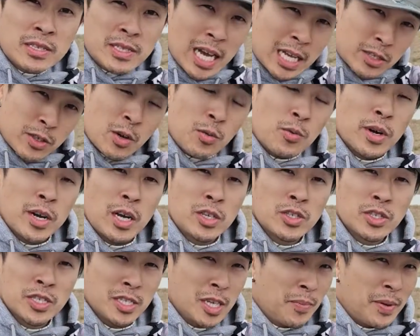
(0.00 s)
Tatula
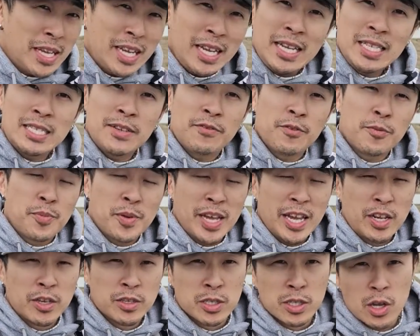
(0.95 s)
100, is going to be easy for
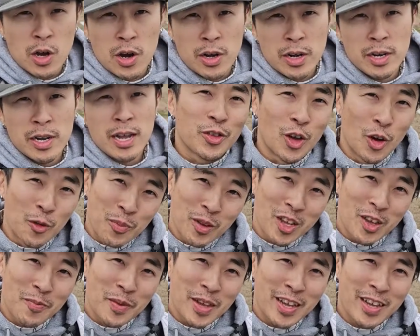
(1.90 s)
beginners to learn. Don't
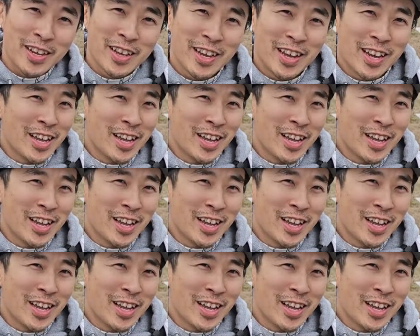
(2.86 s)
believe me?